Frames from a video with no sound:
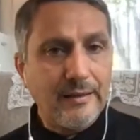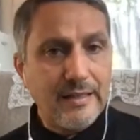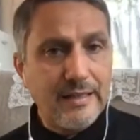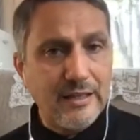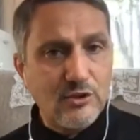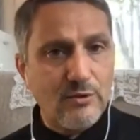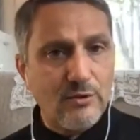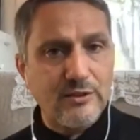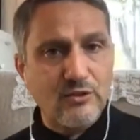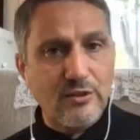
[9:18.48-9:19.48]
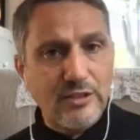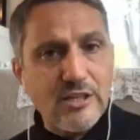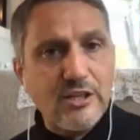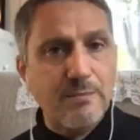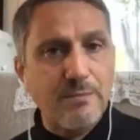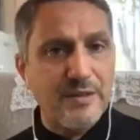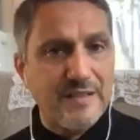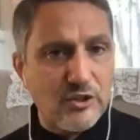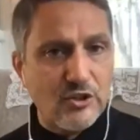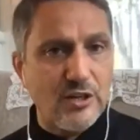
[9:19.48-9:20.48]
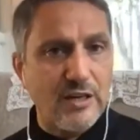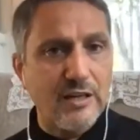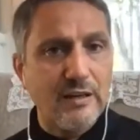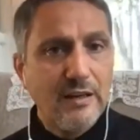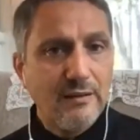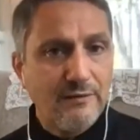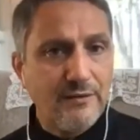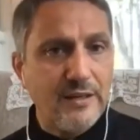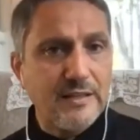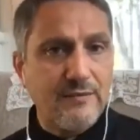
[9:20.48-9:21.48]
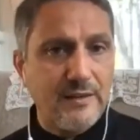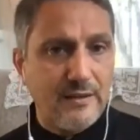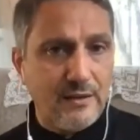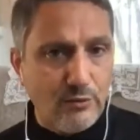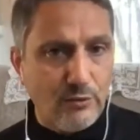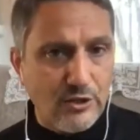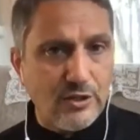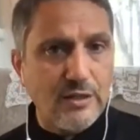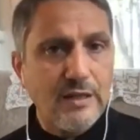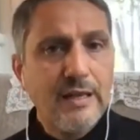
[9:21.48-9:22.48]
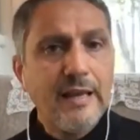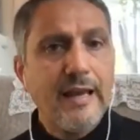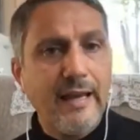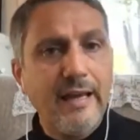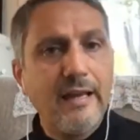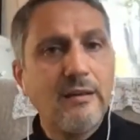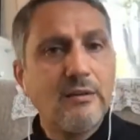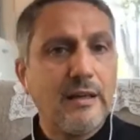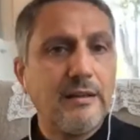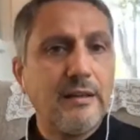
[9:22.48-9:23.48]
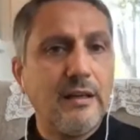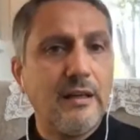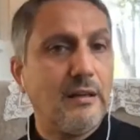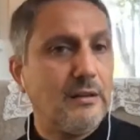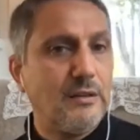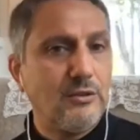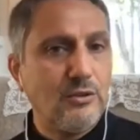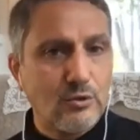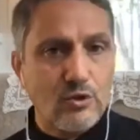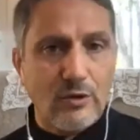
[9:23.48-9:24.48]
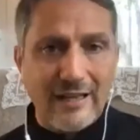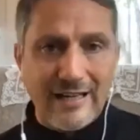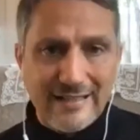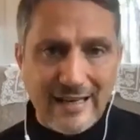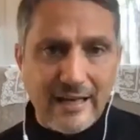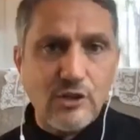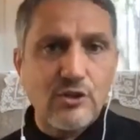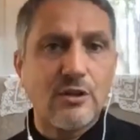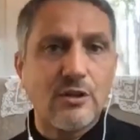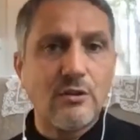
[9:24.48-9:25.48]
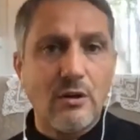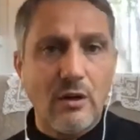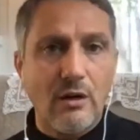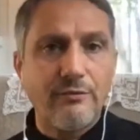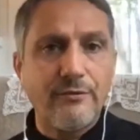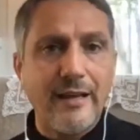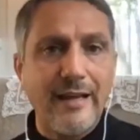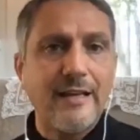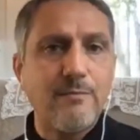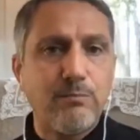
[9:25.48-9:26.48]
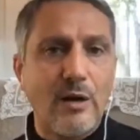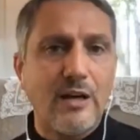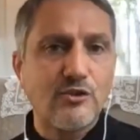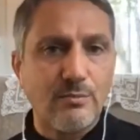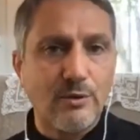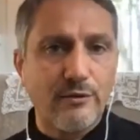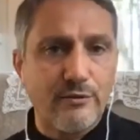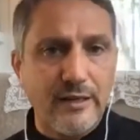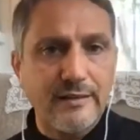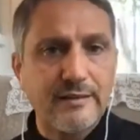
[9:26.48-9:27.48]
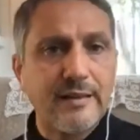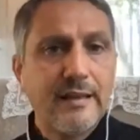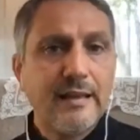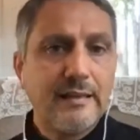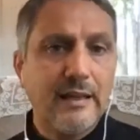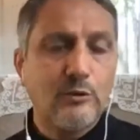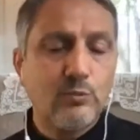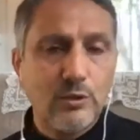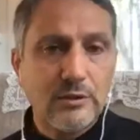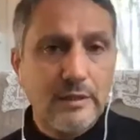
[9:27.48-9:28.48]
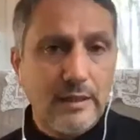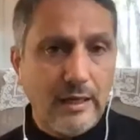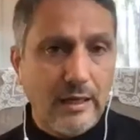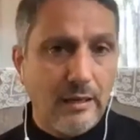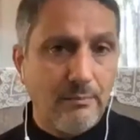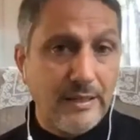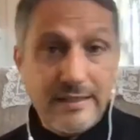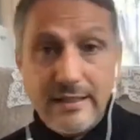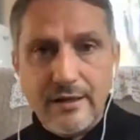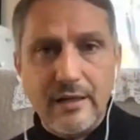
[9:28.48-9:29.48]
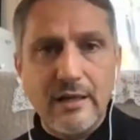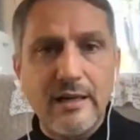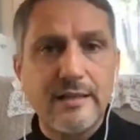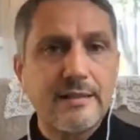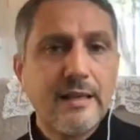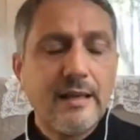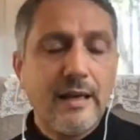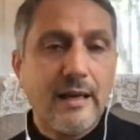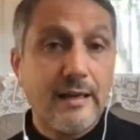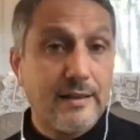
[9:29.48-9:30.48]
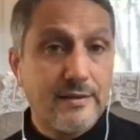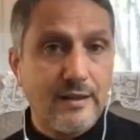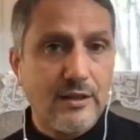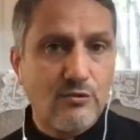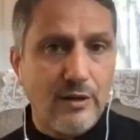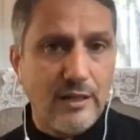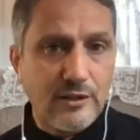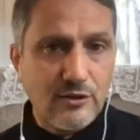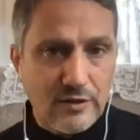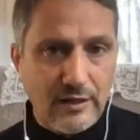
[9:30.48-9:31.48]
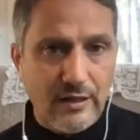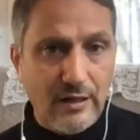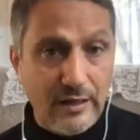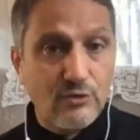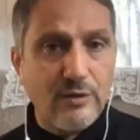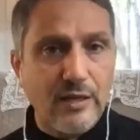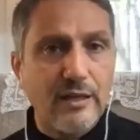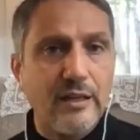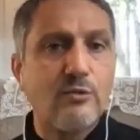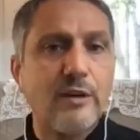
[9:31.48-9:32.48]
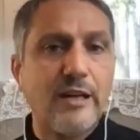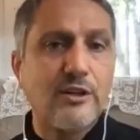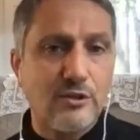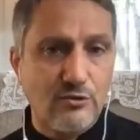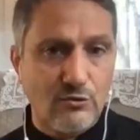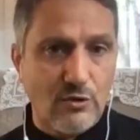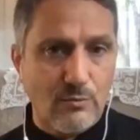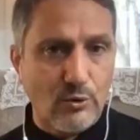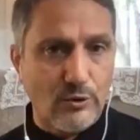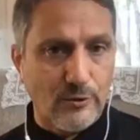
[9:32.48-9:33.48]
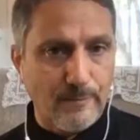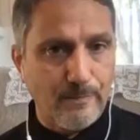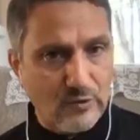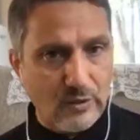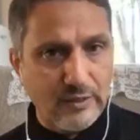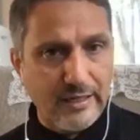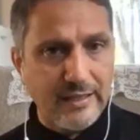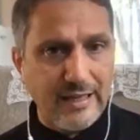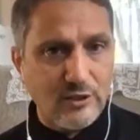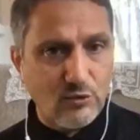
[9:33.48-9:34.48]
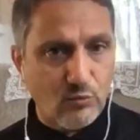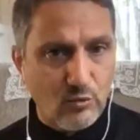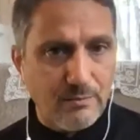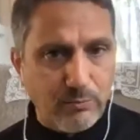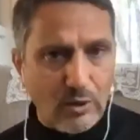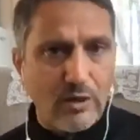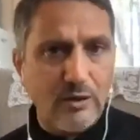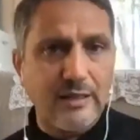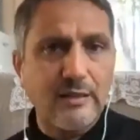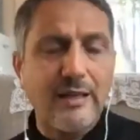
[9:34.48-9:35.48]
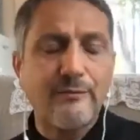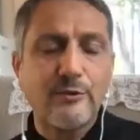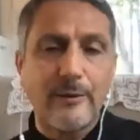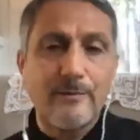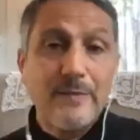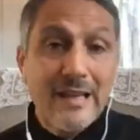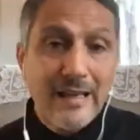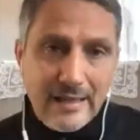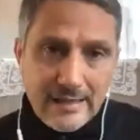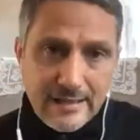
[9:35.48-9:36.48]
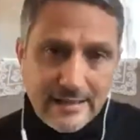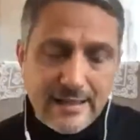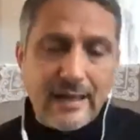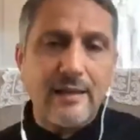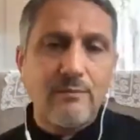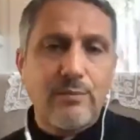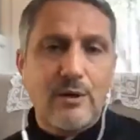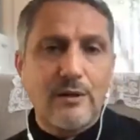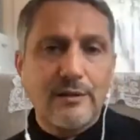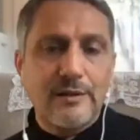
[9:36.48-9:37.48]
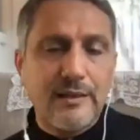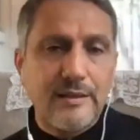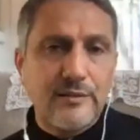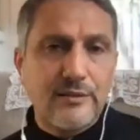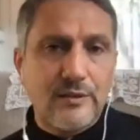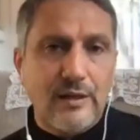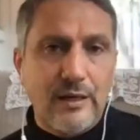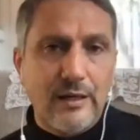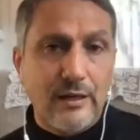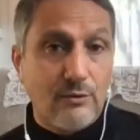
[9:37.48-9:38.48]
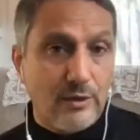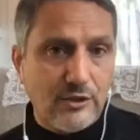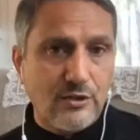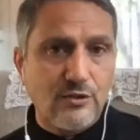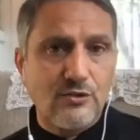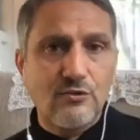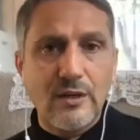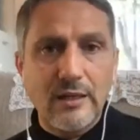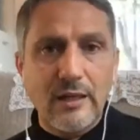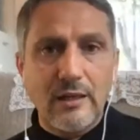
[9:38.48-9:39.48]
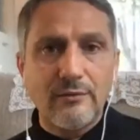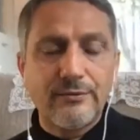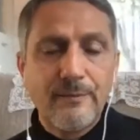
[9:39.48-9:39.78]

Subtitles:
Israel strategic positioning vis-a-vis the region and the neutralization of any possible threat that would materialize against Israel in relations to the border. So again, that's one part that have to be. Second part is in relations to the Gulf